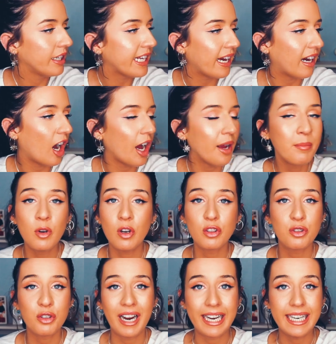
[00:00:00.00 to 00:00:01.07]
Yeah, I'm not
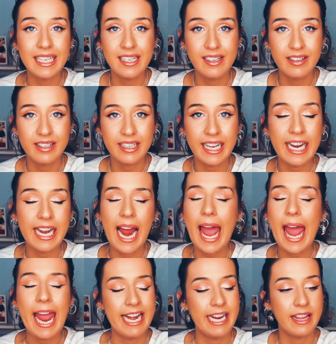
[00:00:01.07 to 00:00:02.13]
trained in
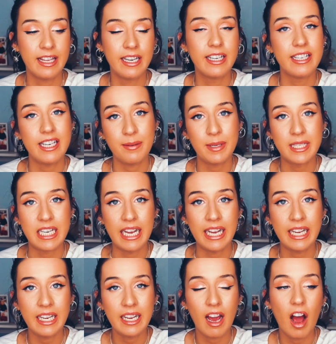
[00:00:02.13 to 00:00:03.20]
anything
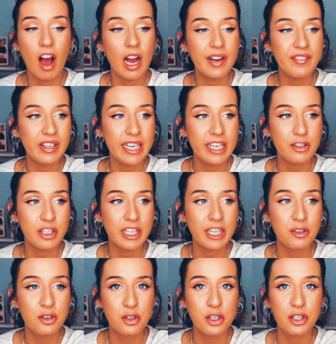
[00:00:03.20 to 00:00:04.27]
DBT. I've
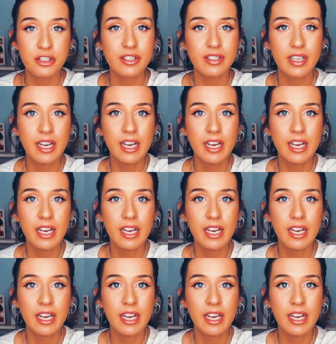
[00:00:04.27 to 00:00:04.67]
literally just